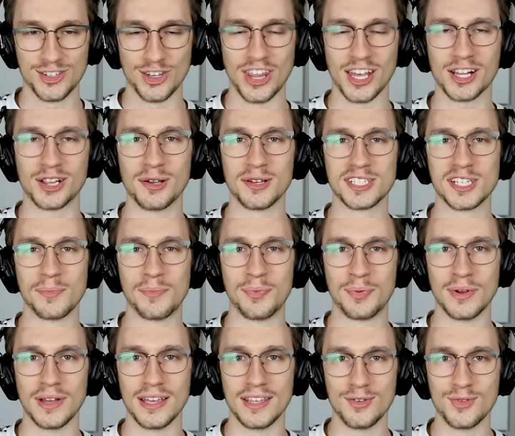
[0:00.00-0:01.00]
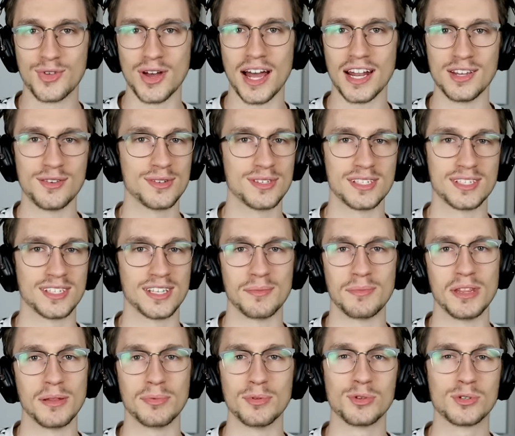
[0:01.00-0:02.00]
So that close-up, you thought he was just
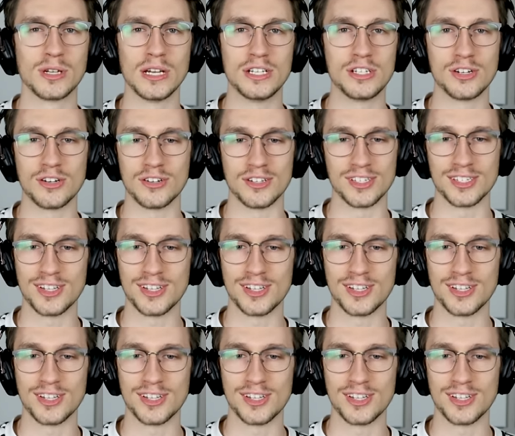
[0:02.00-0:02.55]
going to be the blue creature to